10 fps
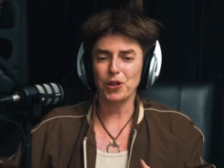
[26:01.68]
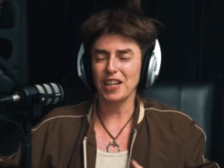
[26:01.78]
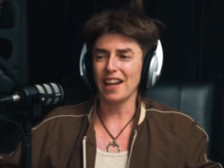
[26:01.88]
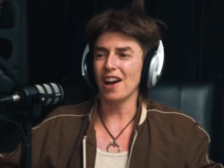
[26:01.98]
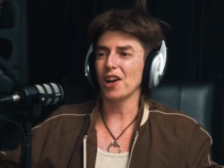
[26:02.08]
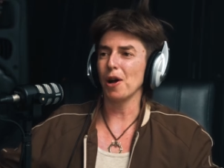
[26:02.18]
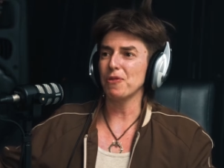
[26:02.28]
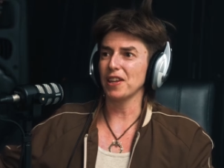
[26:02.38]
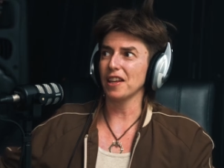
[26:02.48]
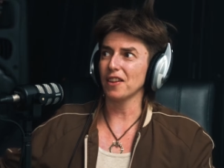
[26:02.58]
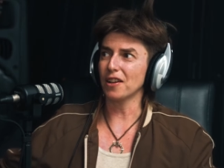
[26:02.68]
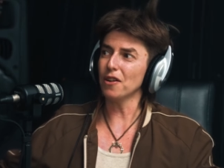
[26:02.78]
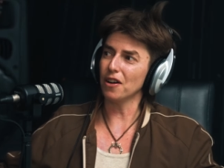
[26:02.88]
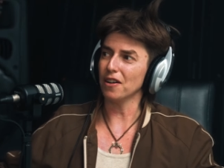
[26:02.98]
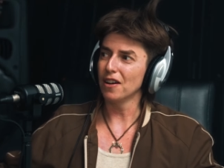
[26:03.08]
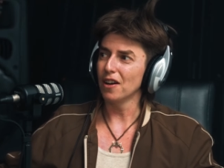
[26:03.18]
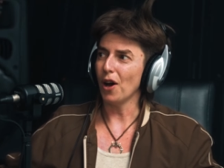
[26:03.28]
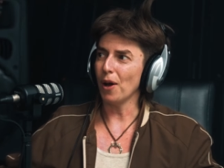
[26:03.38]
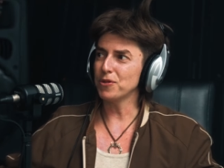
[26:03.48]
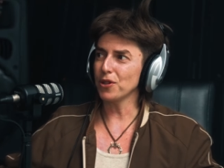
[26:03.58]
going to get hung up thinking like, oh,
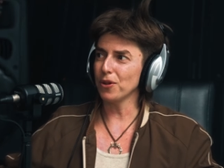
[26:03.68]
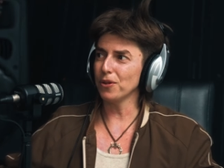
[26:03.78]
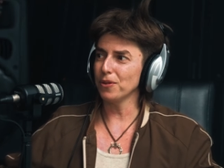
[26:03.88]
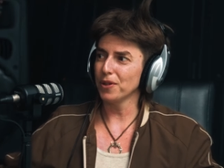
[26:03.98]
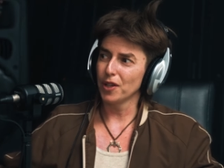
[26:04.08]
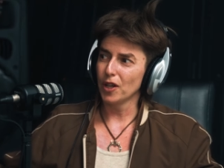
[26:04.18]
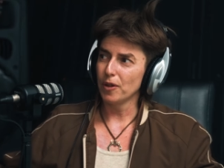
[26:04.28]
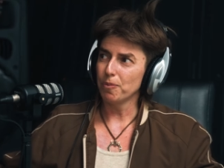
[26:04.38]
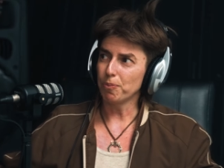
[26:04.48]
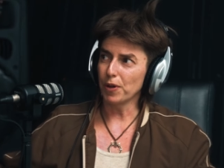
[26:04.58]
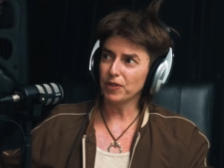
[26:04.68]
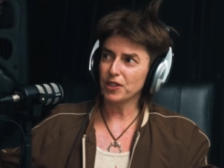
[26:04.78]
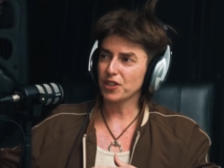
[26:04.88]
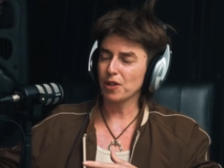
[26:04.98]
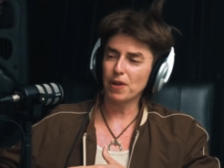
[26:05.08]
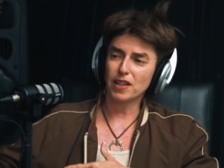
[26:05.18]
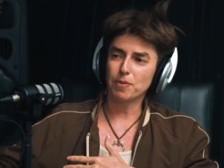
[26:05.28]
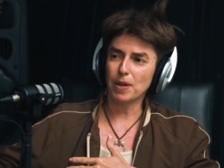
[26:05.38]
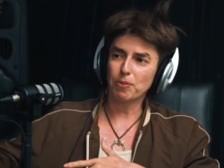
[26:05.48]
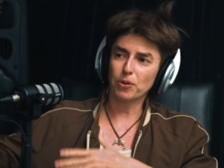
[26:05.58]
I'm so privileged compared to
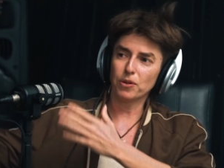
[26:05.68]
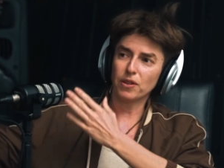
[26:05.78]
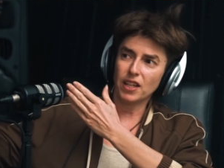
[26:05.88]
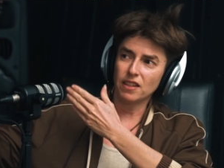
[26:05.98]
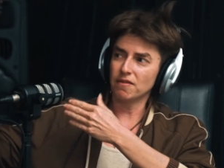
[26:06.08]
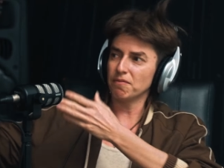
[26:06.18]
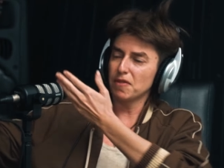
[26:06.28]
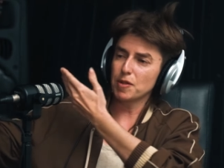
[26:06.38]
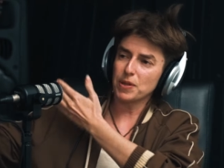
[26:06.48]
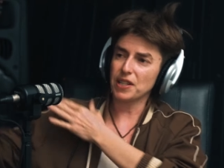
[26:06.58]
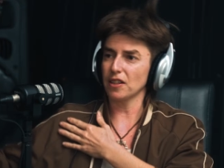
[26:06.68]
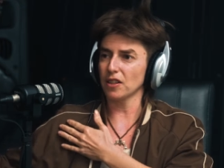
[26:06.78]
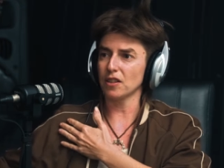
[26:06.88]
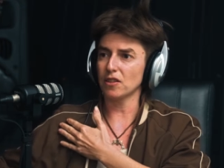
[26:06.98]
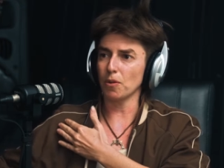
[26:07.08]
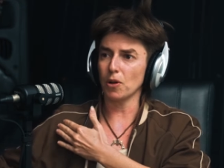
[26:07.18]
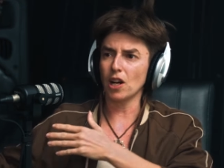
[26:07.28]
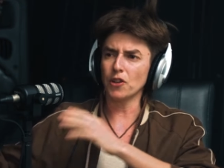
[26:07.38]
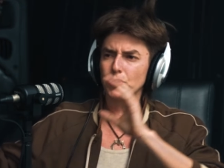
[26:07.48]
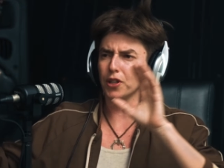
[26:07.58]
people in this particular third world
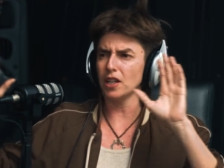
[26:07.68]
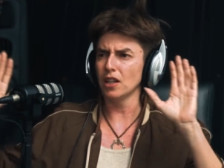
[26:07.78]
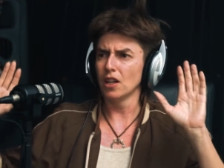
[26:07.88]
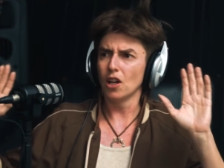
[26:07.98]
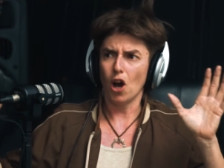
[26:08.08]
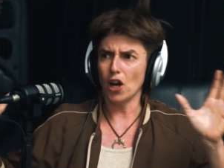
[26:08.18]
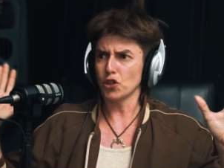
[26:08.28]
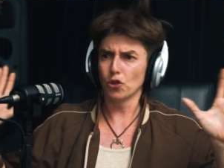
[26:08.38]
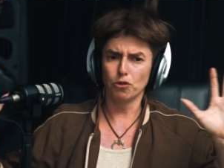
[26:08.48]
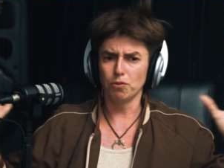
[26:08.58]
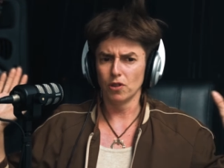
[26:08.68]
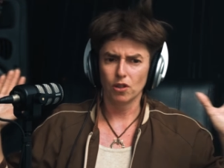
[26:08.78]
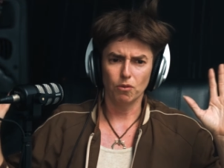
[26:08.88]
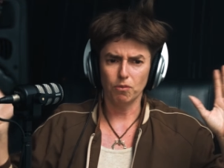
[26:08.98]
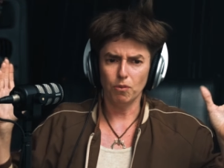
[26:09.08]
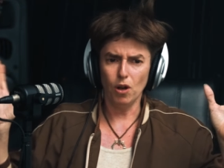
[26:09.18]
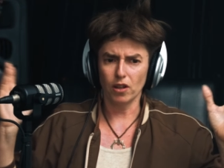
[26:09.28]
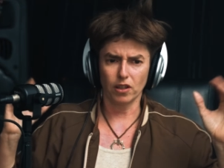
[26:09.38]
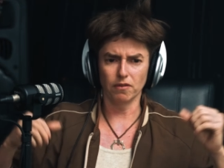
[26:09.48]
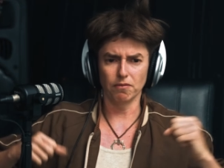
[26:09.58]
country. I should
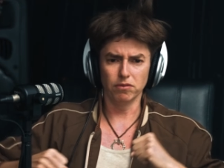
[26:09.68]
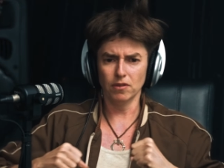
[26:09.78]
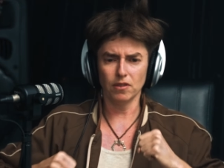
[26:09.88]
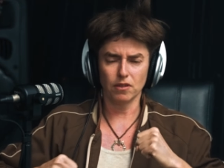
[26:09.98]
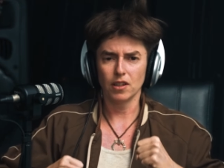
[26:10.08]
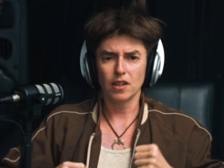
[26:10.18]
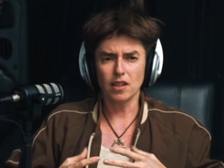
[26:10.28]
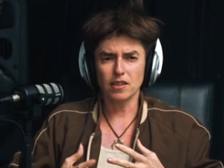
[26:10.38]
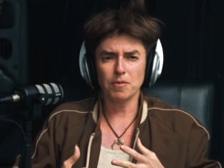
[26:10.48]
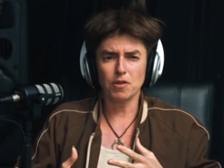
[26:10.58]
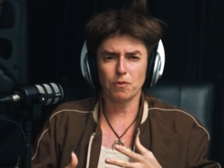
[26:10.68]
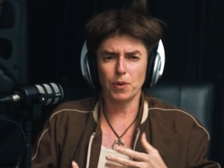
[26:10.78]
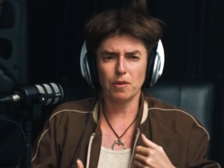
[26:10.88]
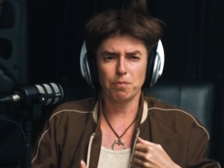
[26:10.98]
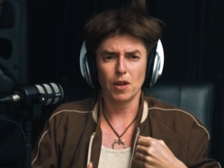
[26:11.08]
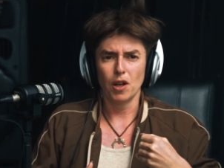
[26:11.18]
work, and it's like some sort of weird